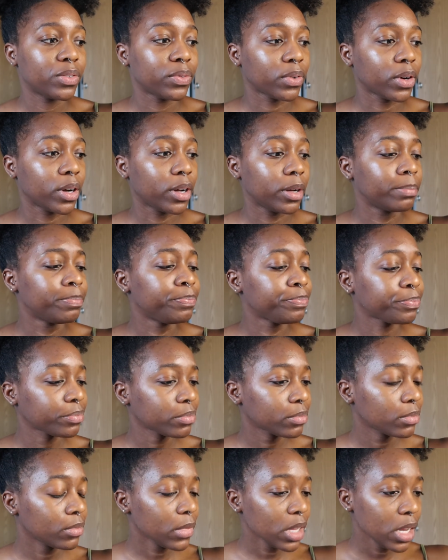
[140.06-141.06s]
from
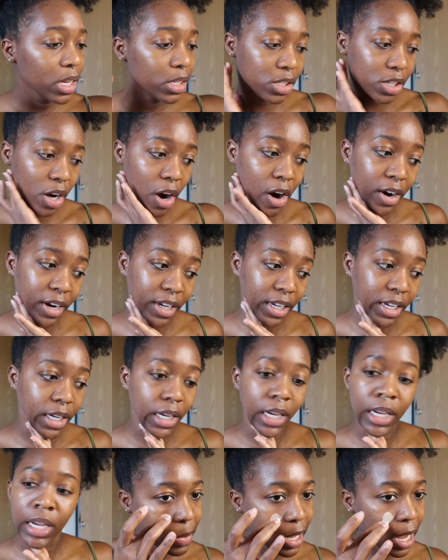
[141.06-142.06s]

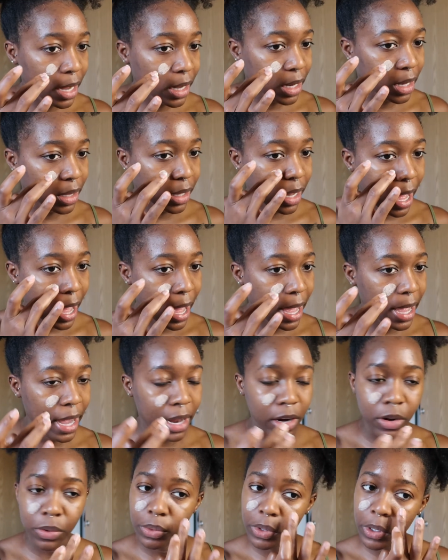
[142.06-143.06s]
target i'm not gonna lie i
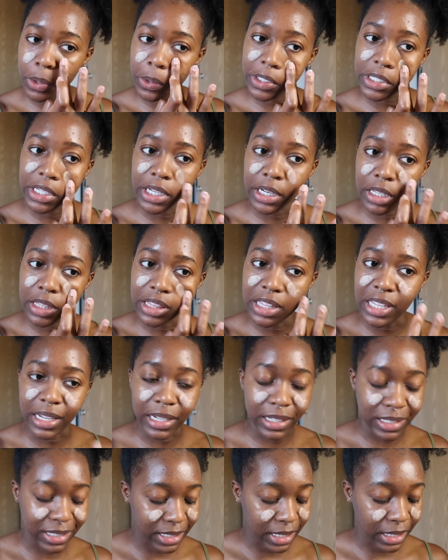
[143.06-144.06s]
don't notice
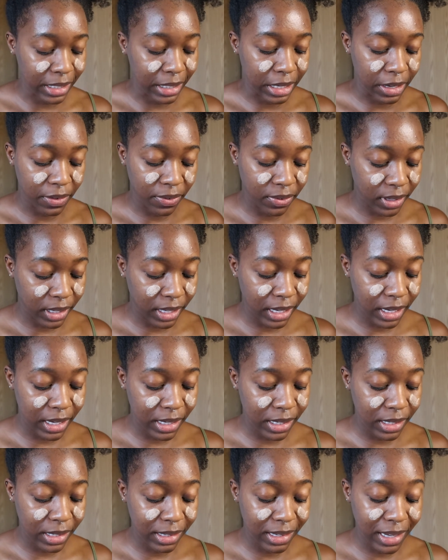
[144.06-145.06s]
anything
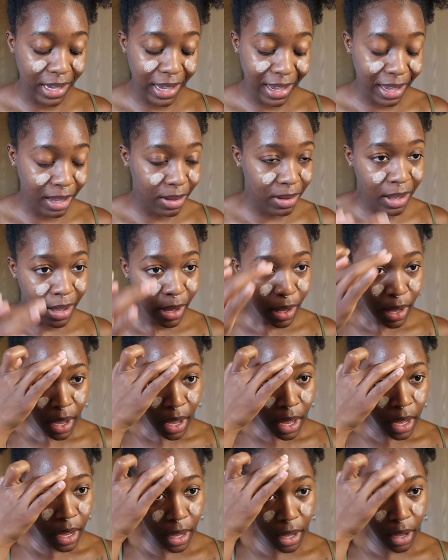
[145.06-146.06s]
significant yet
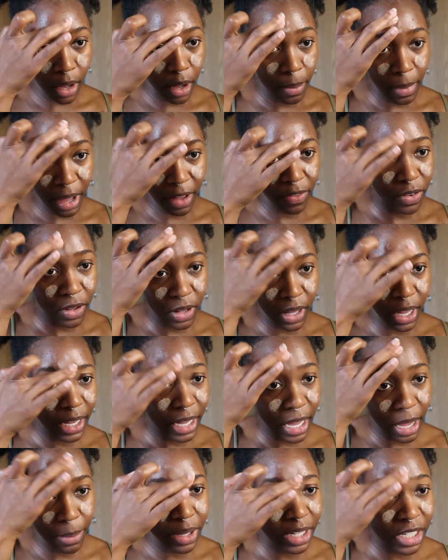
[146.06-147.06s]
um, i feel like
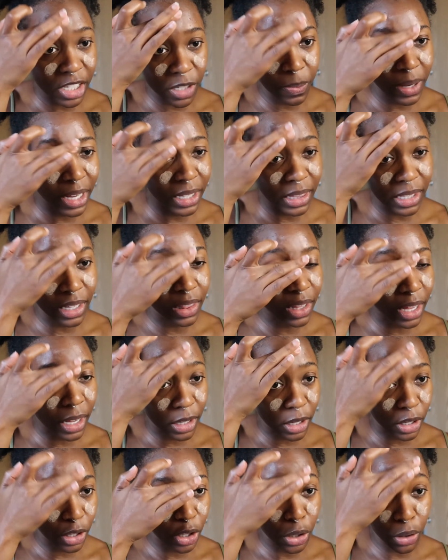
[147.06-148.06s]
i'm expecting
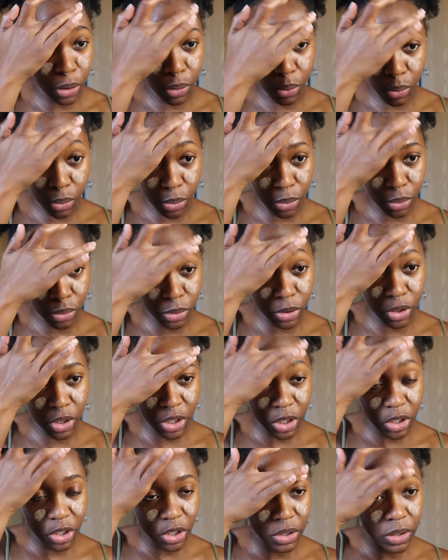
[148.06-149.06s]
like a huge
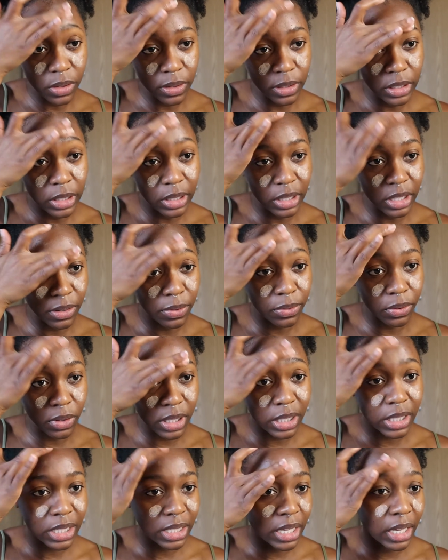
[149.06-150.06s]

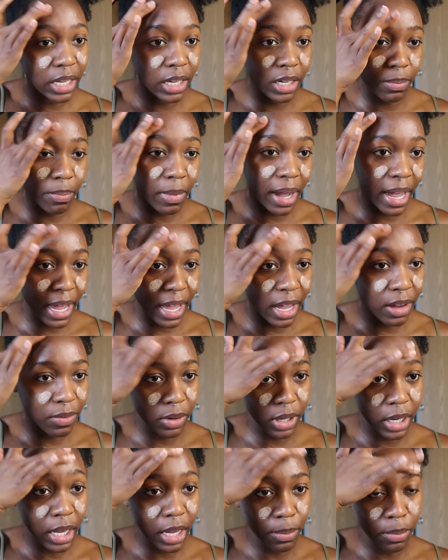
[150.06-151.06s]
difference in my
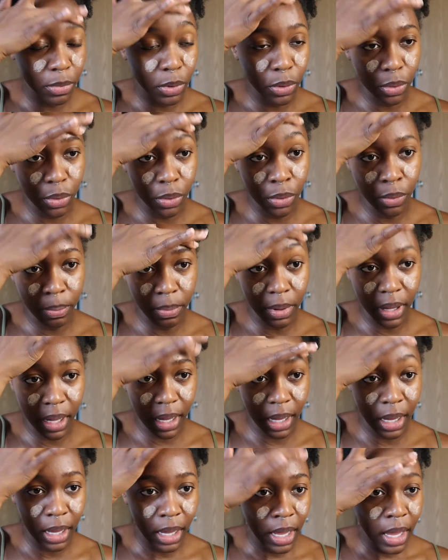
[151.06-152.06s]
everyday mood
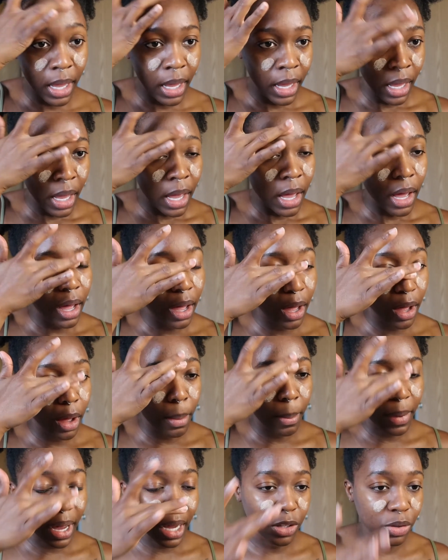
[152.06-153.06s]
but
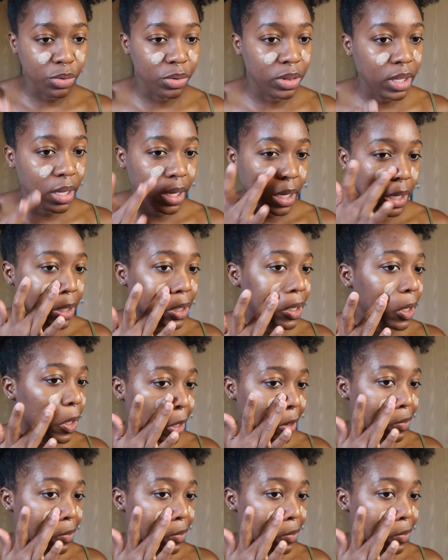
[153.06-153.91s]
um, i do think